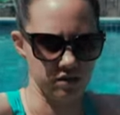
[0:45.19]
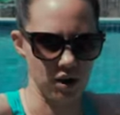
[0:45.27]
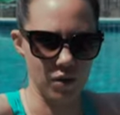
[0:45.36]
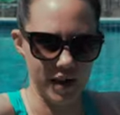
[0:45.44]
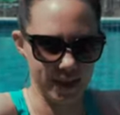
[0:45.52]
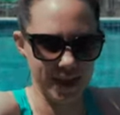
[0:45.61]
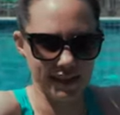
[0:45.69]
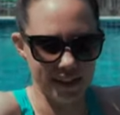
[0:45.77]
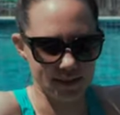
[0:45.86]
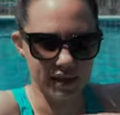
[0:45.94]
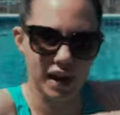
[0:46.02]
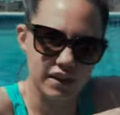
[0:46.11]
So I like
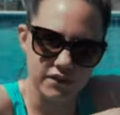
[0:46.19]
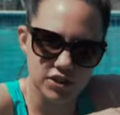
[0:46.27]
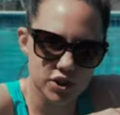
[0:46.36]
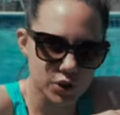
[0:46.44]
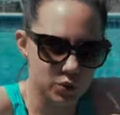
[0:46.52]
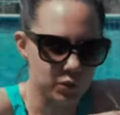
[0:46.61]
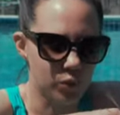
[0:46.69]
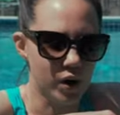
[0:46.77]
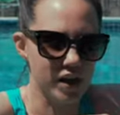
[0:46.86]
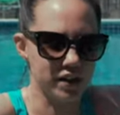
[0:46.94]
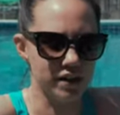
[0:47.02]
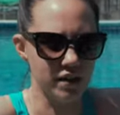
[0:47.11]
that as kind of a
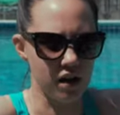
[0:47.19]
two-in-one